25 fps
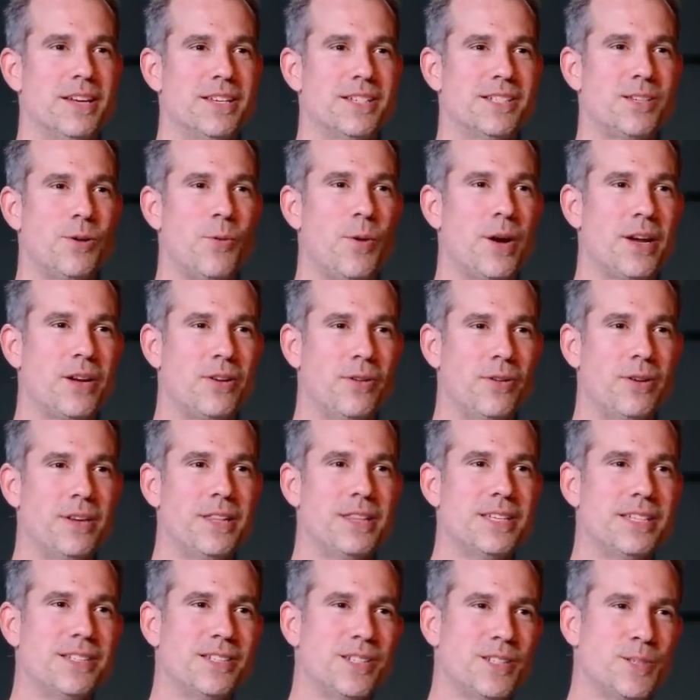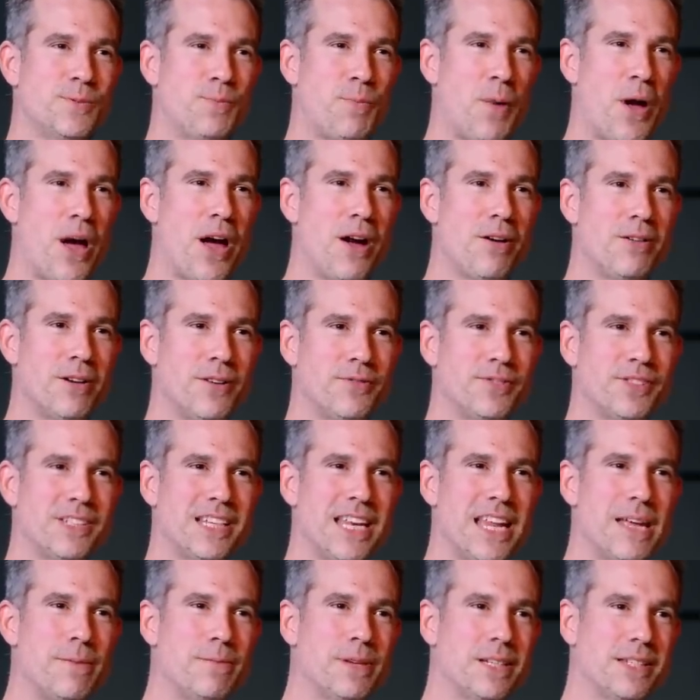So I got in this spiral of
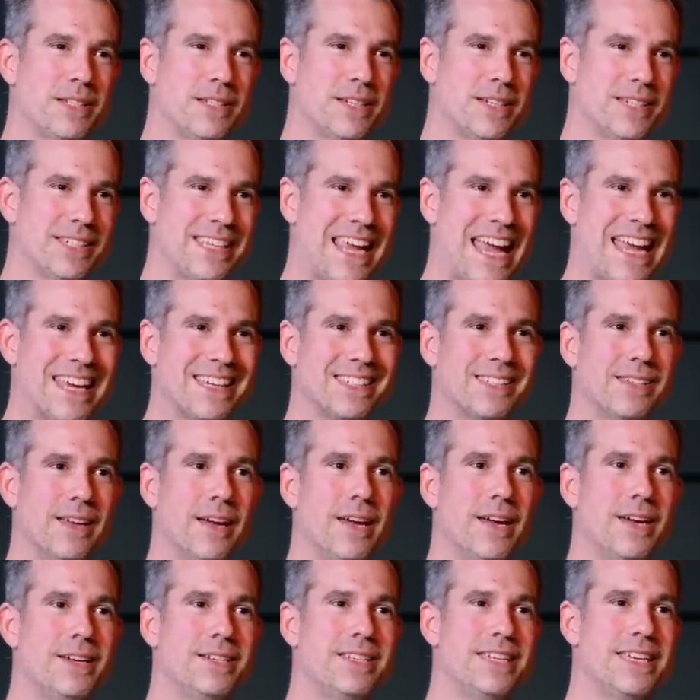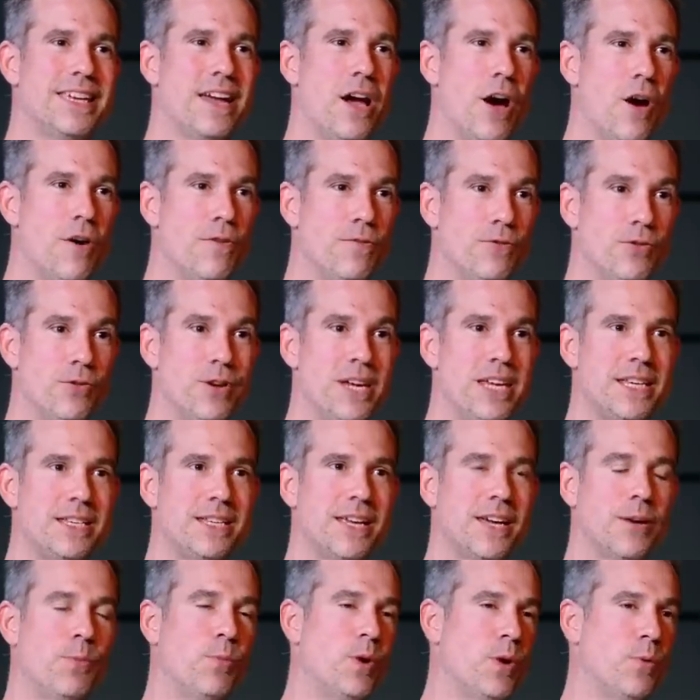sleeplessness, anxiety,
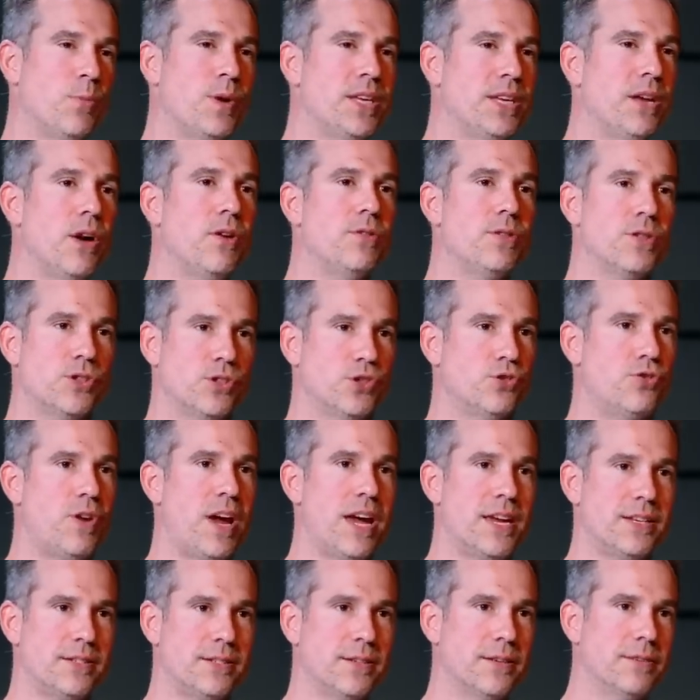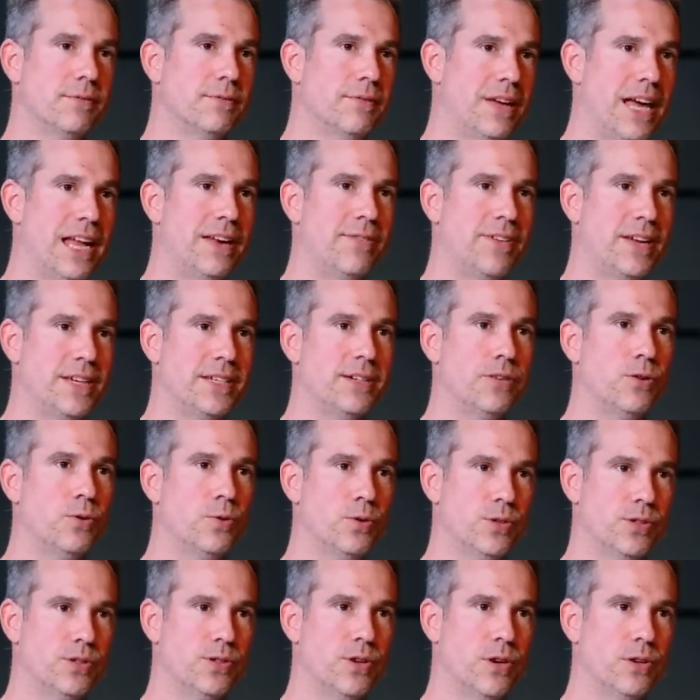overeating. And we know that stress and elevated
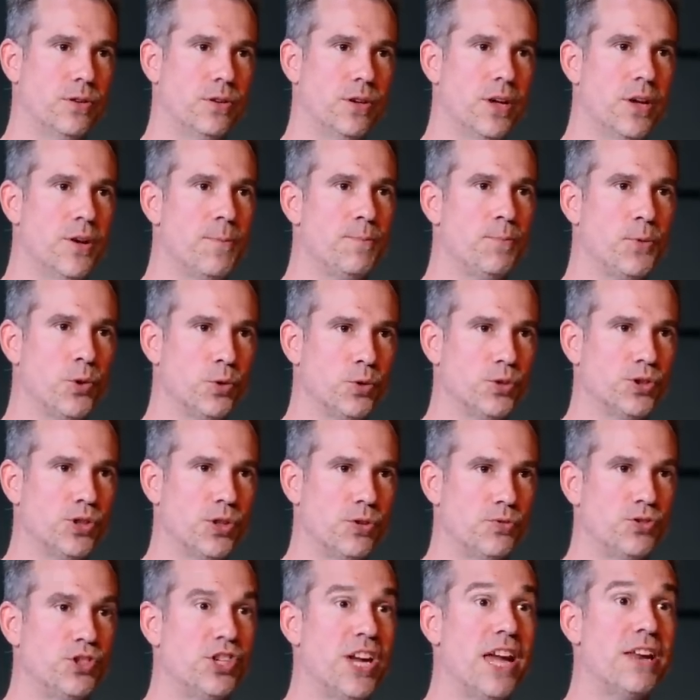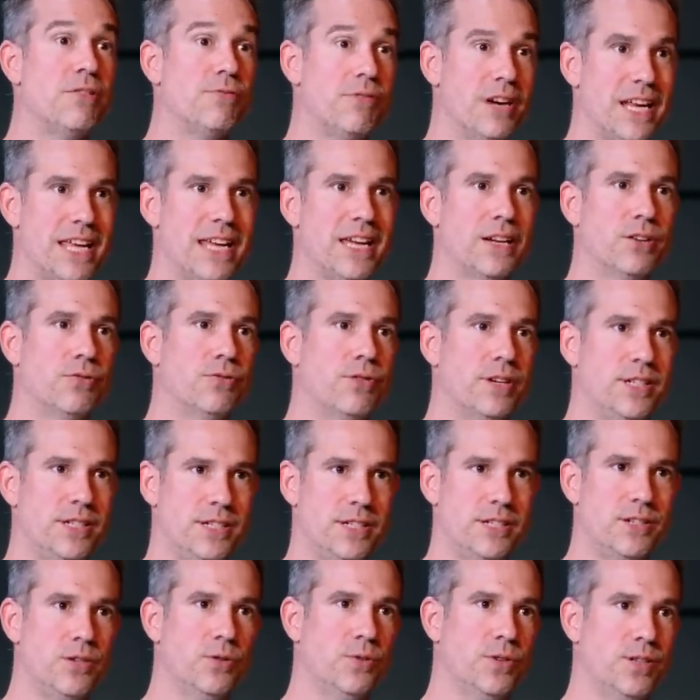cortisol also generally
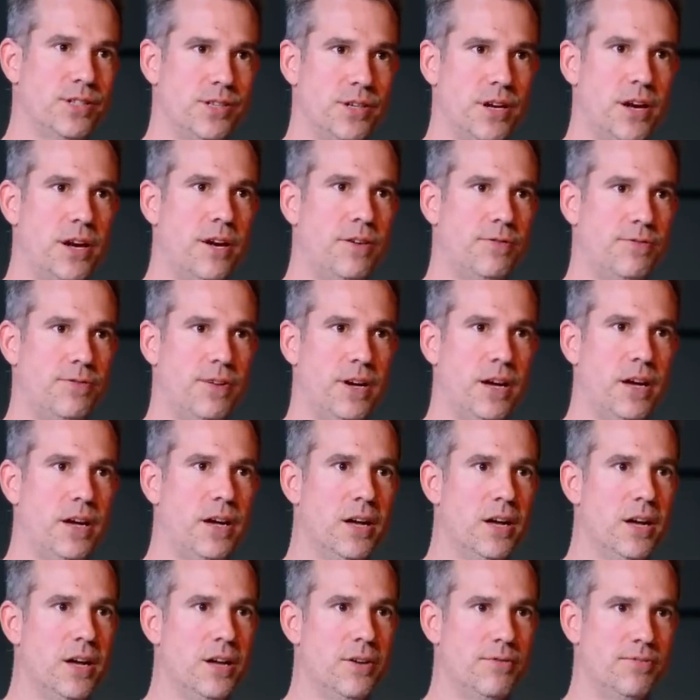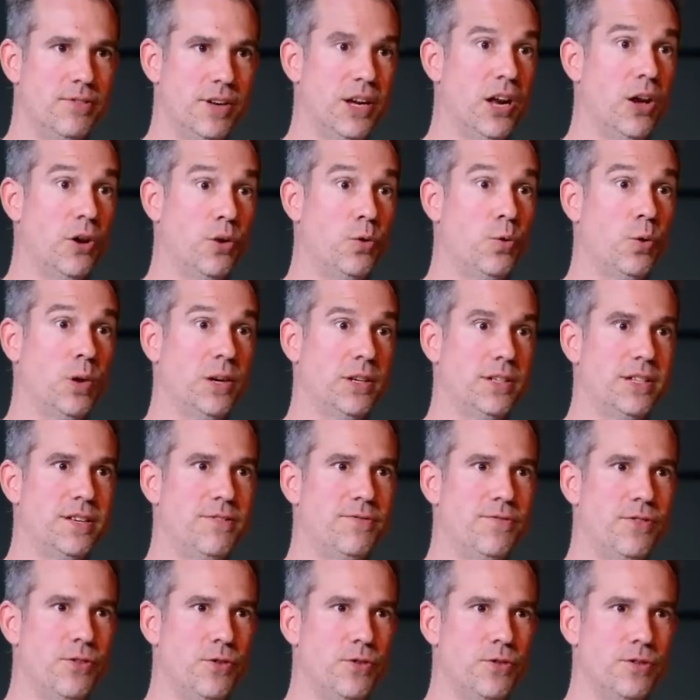increases your desire for low quality
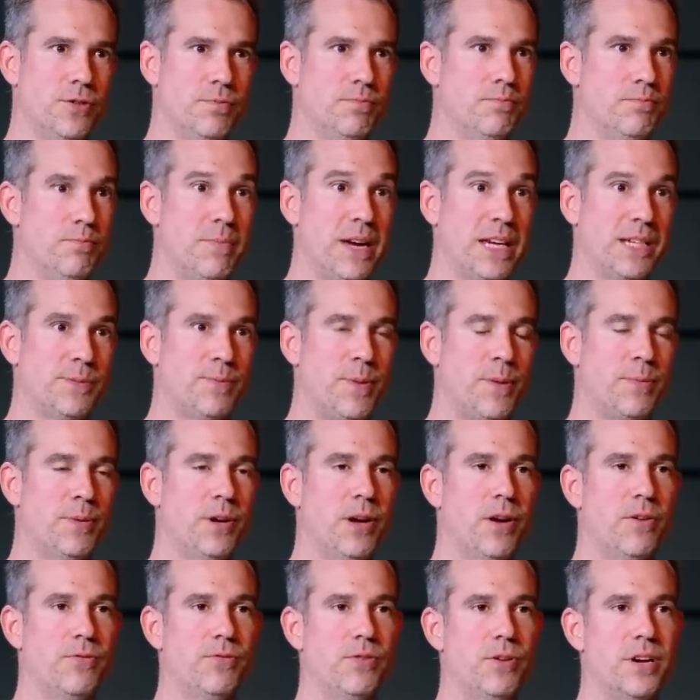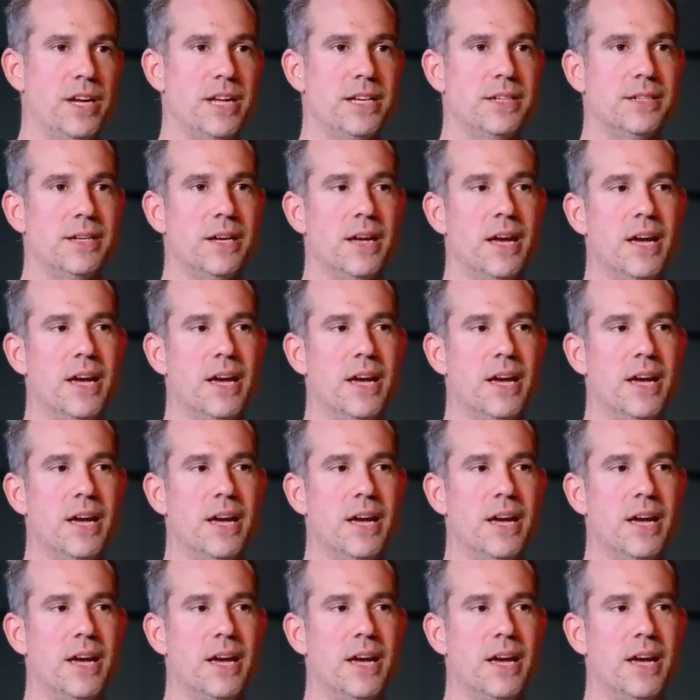food and makes people overeat.